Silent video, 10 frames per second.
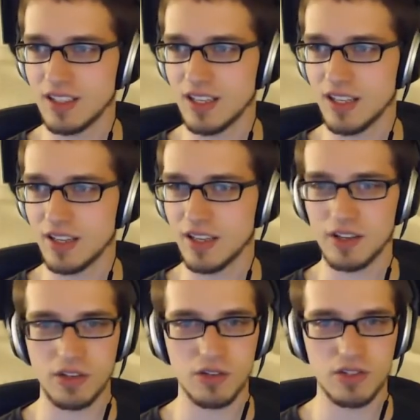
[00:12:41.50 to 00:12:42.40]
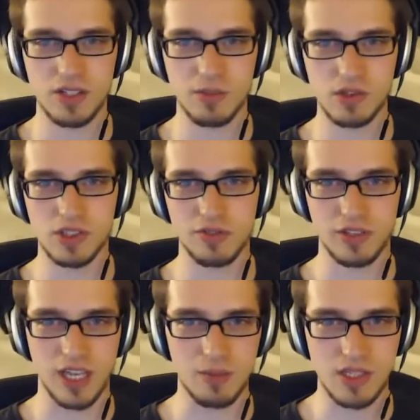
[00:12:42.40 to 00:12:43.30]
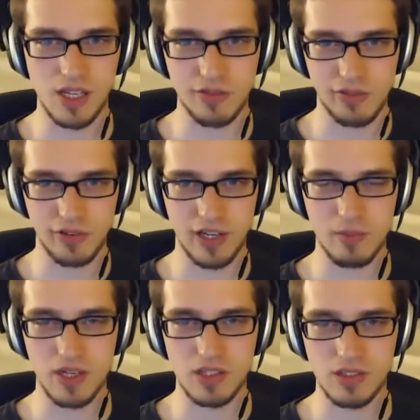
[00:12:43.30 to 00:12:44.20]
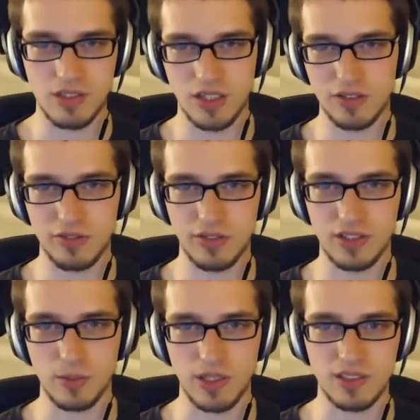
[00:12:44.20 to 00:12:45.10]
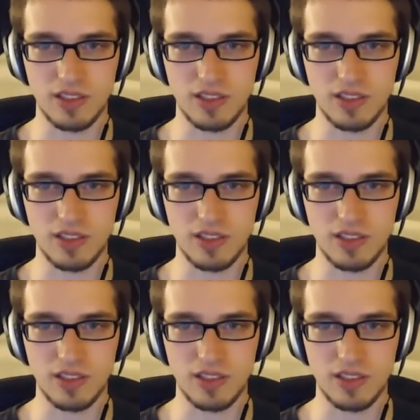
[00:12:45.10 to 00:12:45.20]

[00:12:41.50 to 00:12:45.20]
And are you using it mostly for game stuff or for animation stuff or what?